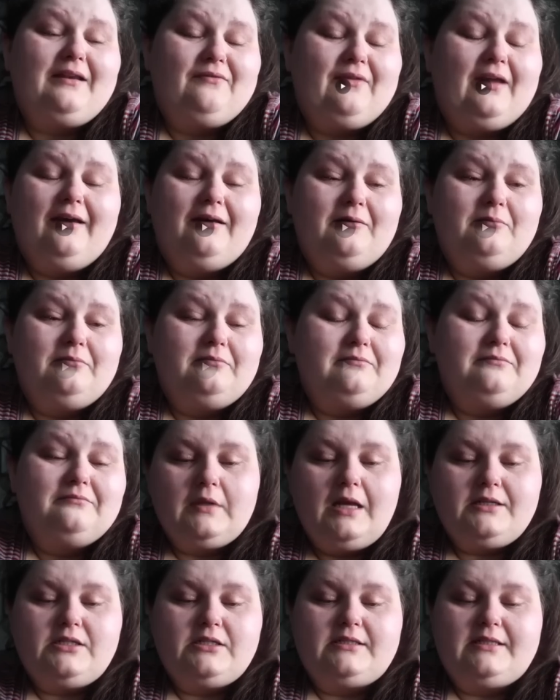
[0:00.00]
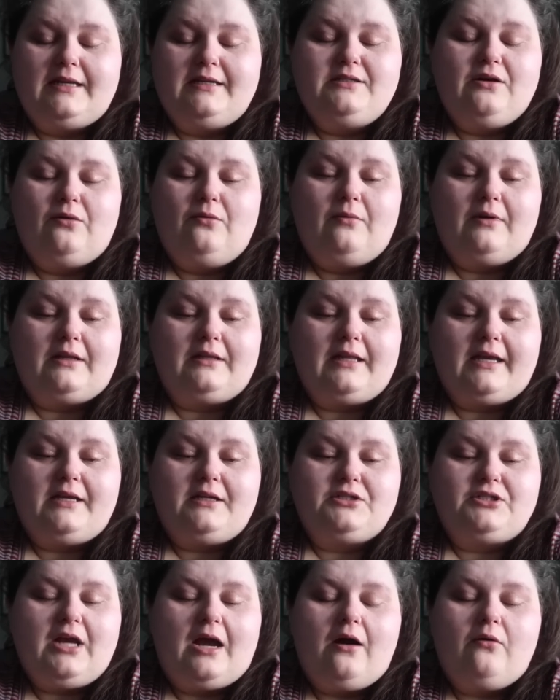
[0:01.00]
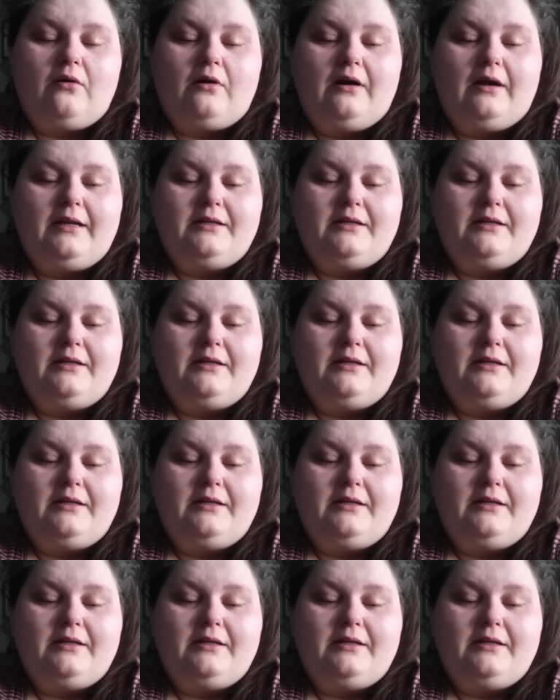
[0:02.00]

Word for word: Ma'am, I just I don't want to like shower.